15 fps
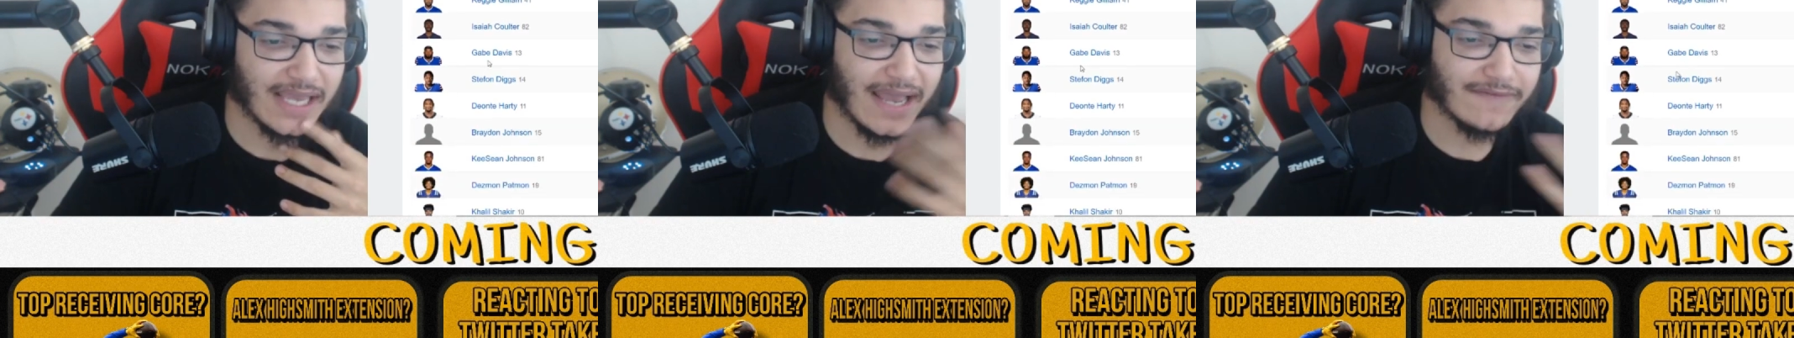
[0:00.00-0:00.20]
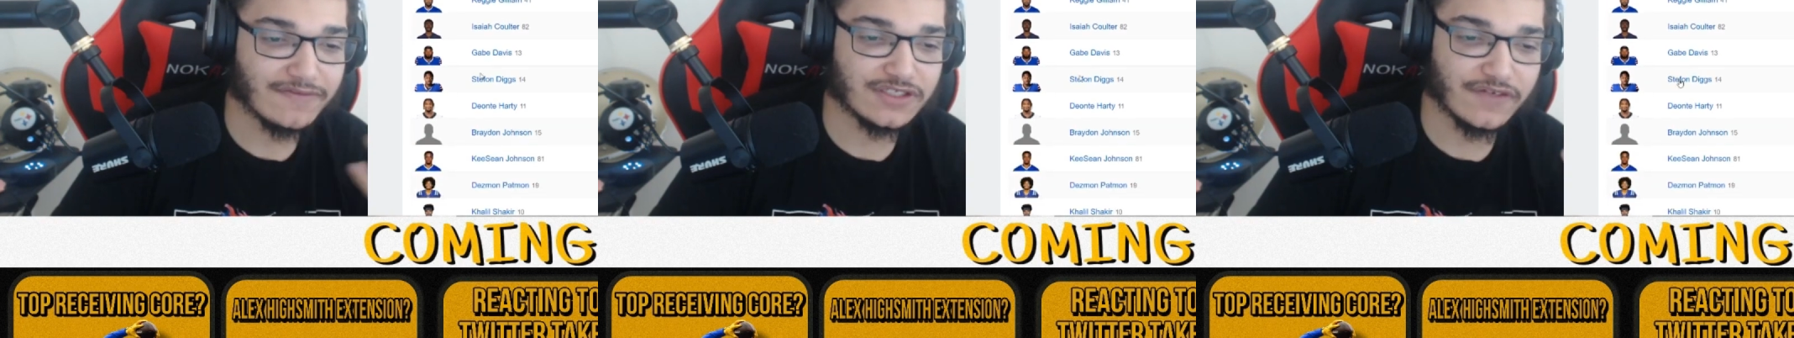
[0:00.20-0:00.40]

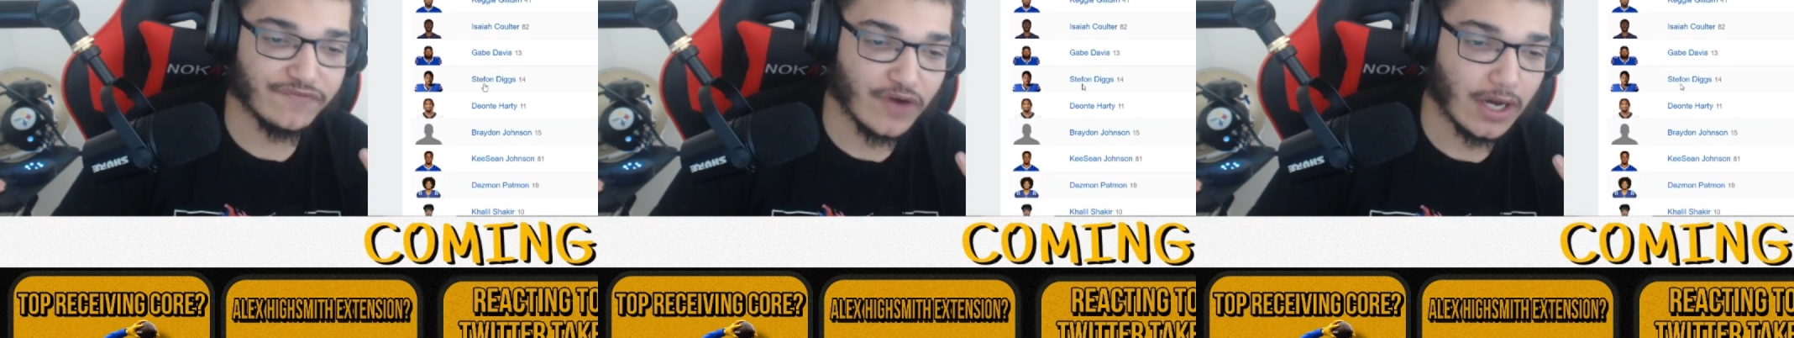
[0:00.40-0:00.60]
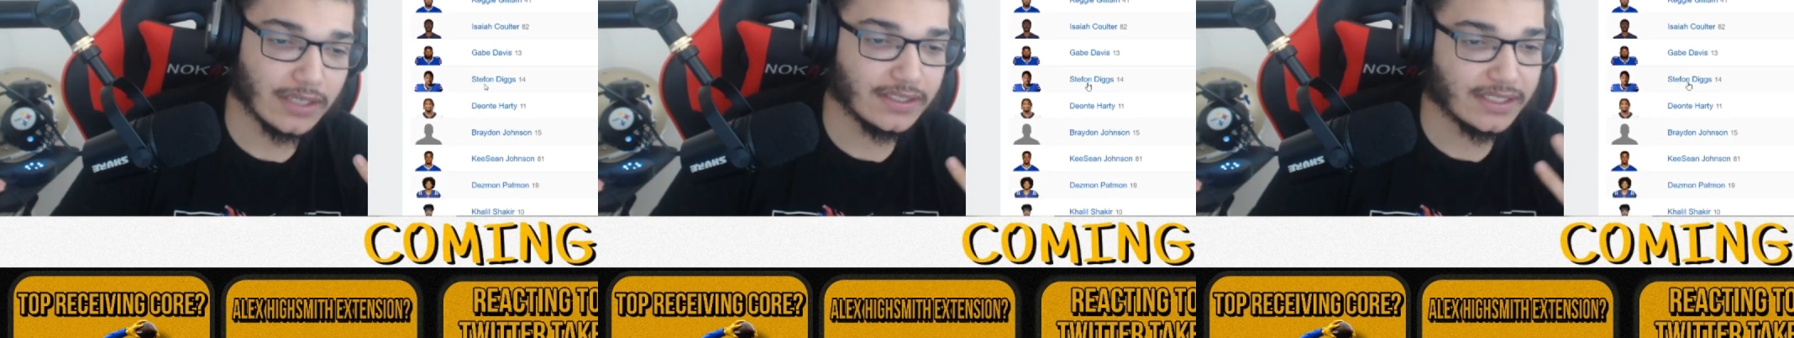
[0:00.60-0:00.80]
they have
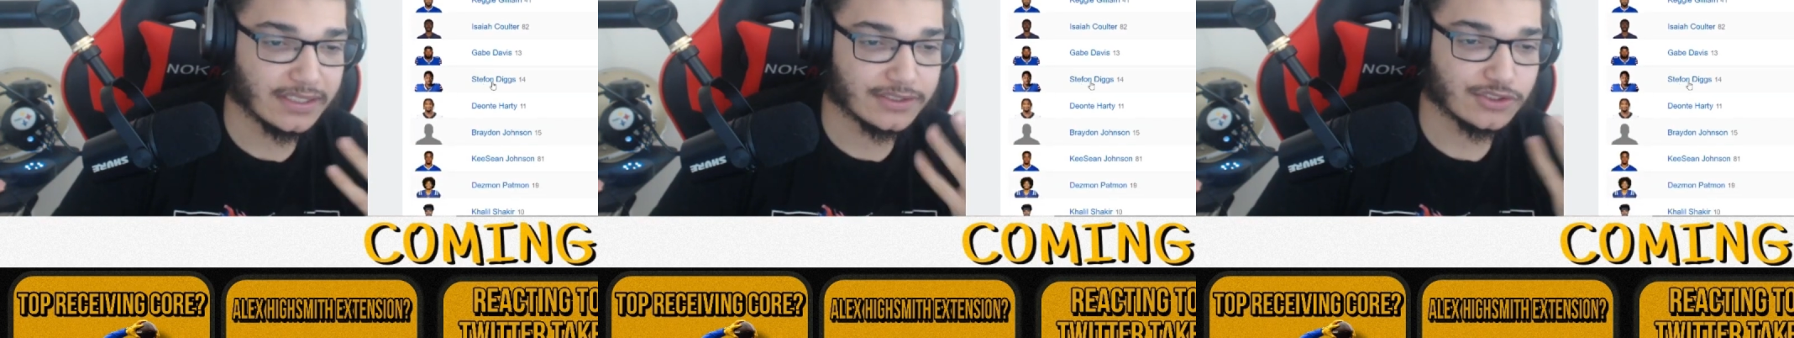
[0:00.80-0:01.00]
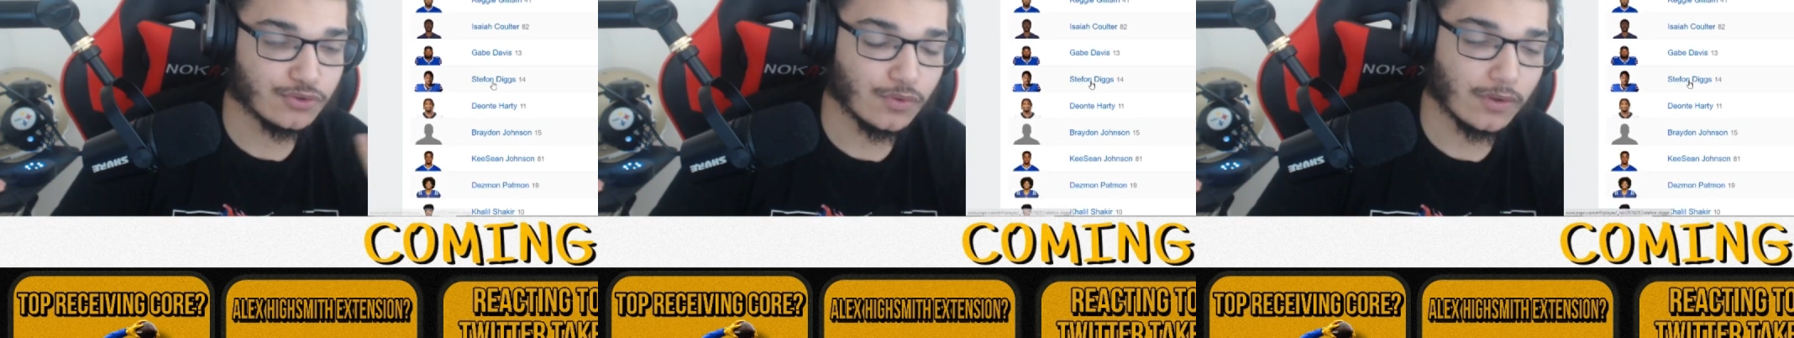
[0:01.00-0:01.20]
Stephon
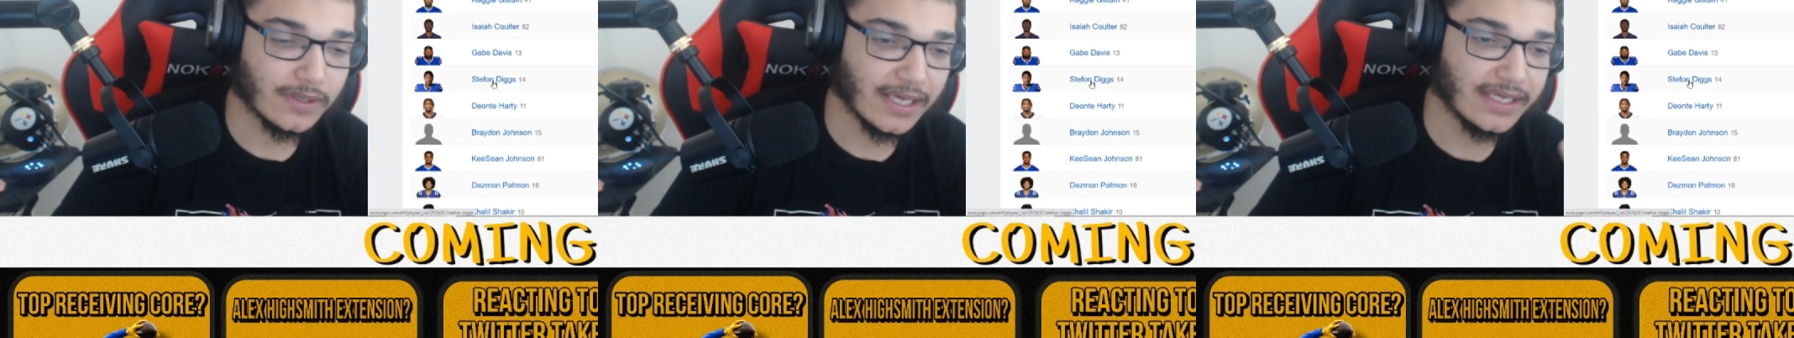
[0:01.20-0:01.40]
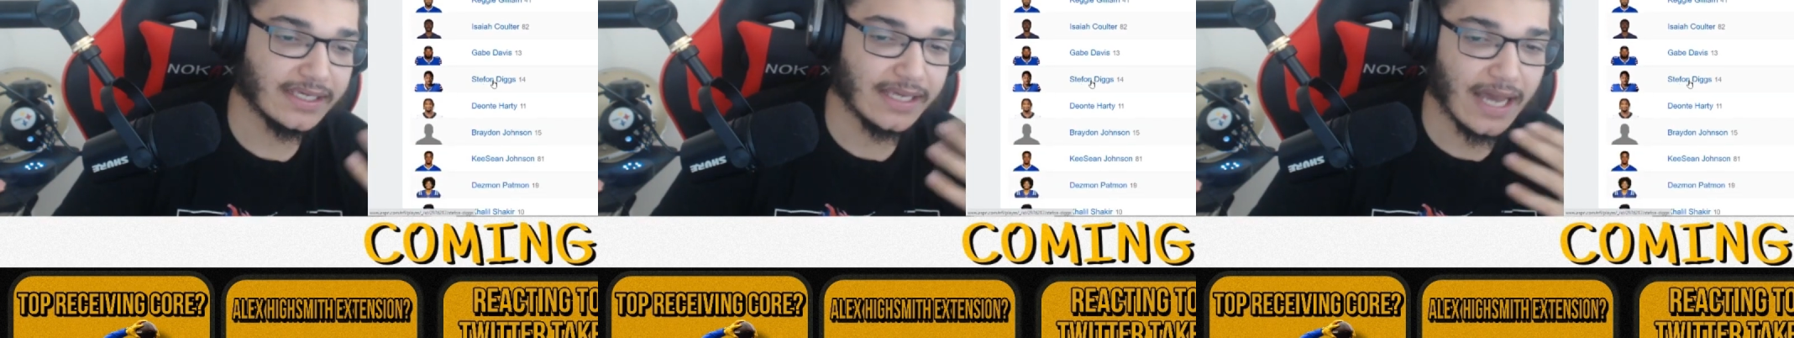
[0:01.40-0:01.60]
Diggs, who,
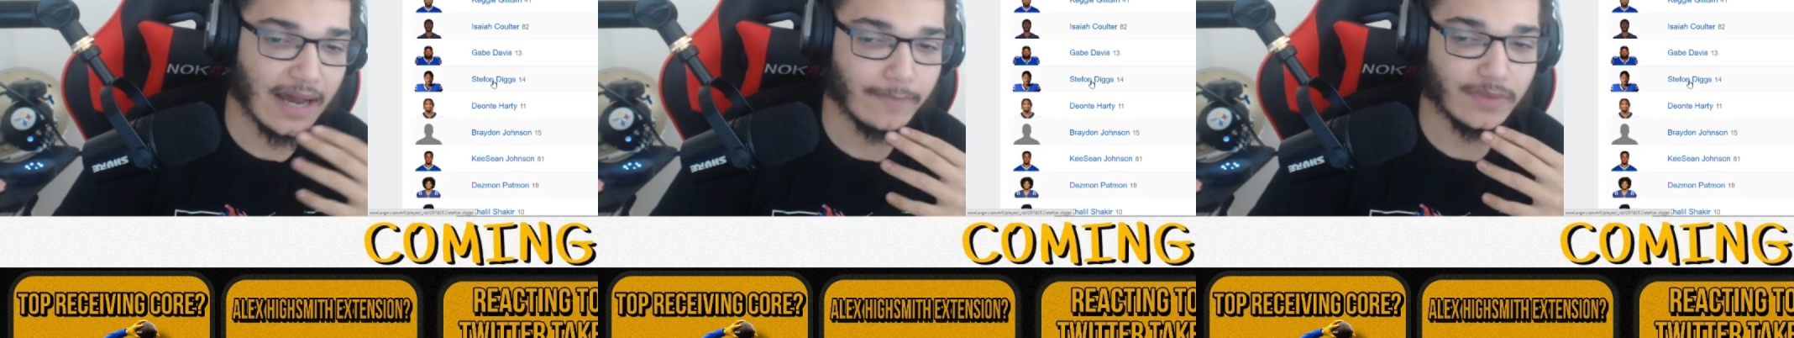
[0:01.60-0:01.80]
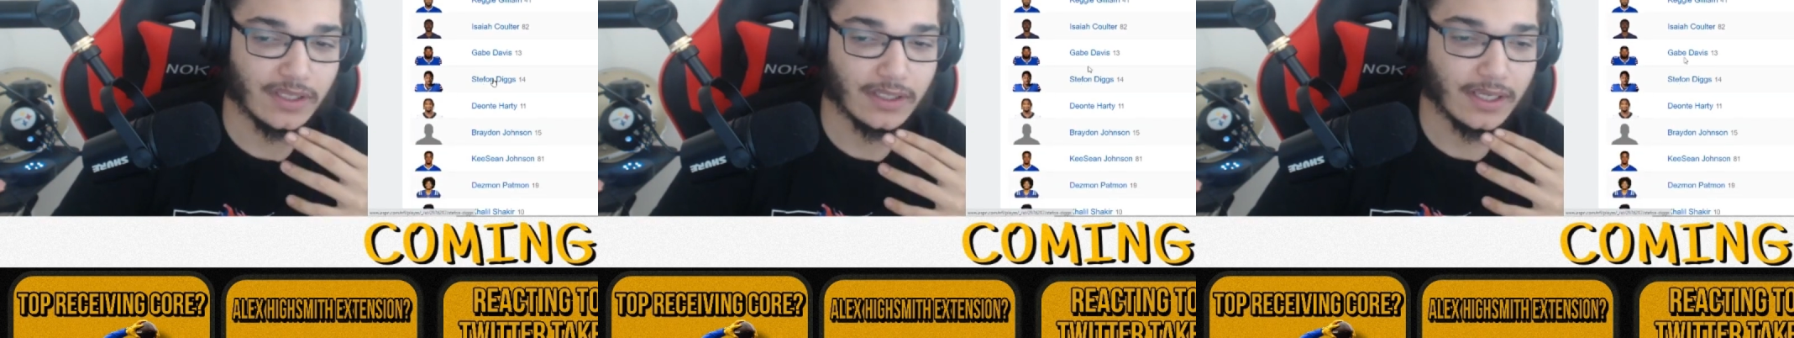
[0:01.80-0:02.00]
okay, you
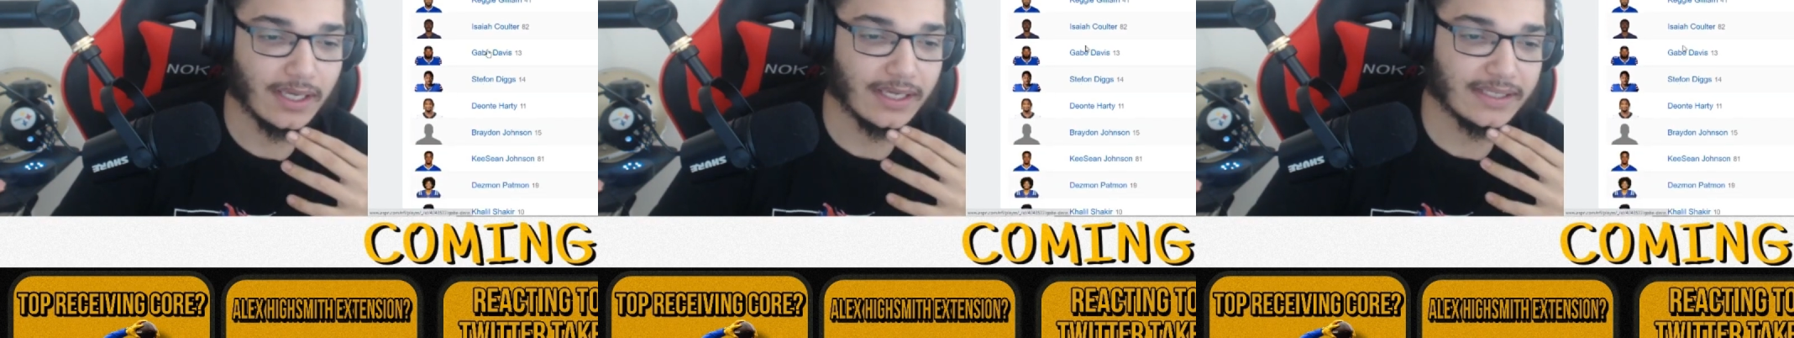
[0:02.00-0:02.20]
got me.